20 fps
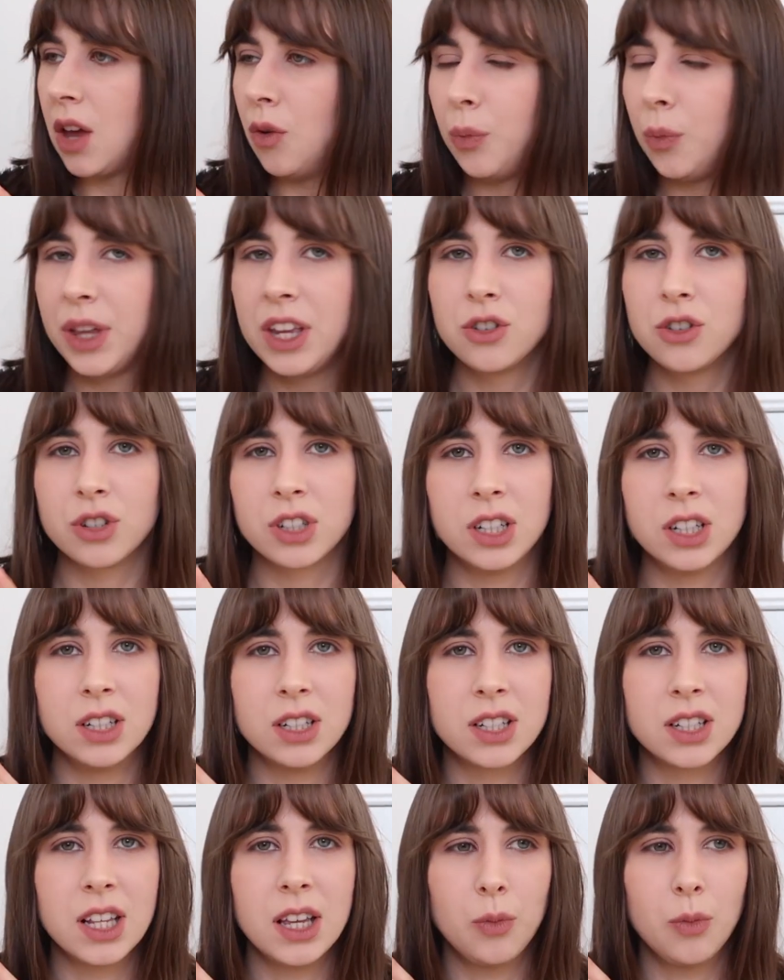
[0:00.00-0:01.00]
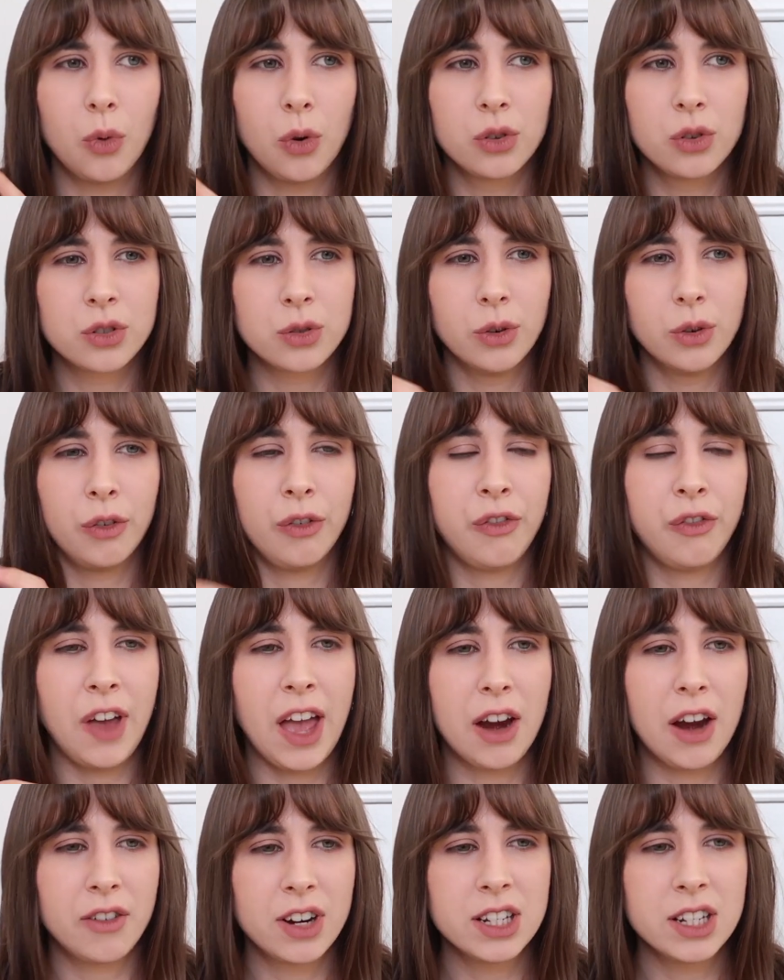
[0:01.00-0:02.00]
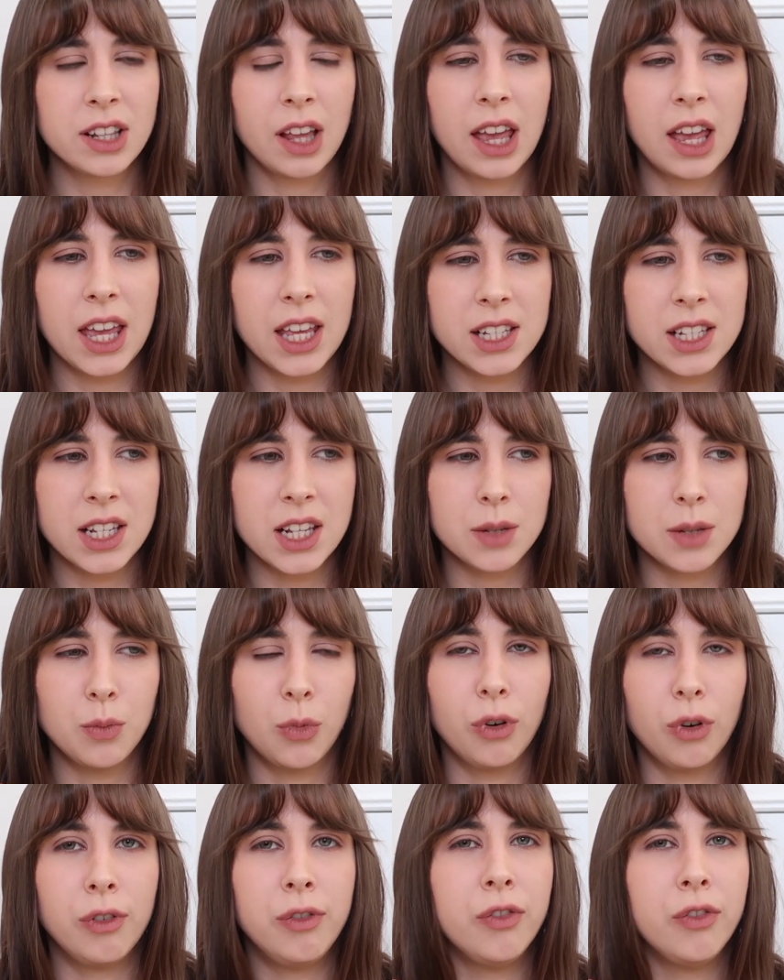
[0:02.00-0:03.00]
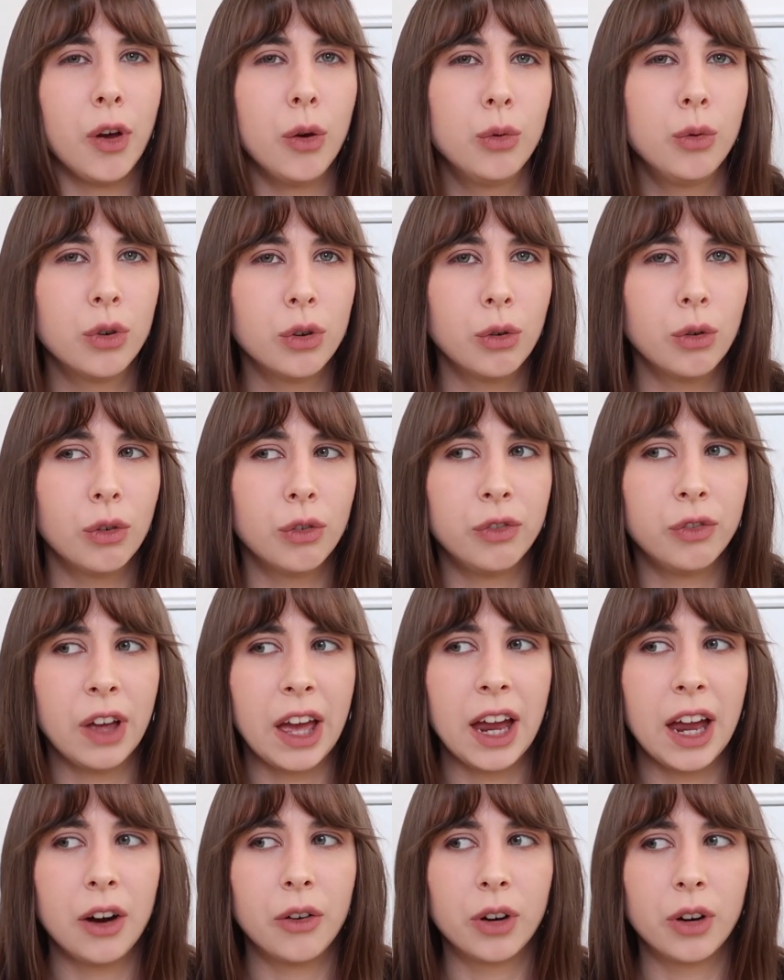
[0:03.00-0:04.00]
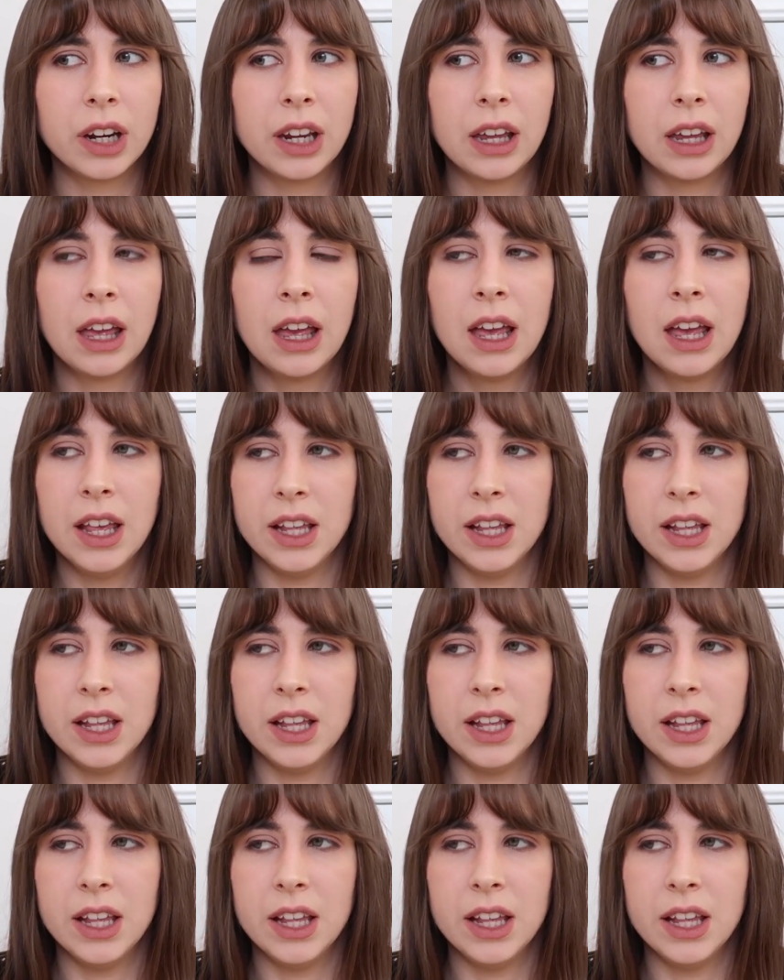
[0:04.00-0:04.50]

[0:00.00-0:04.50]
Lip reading: It would be interesting to see what sort of fairies, like, is this more folklore fairy?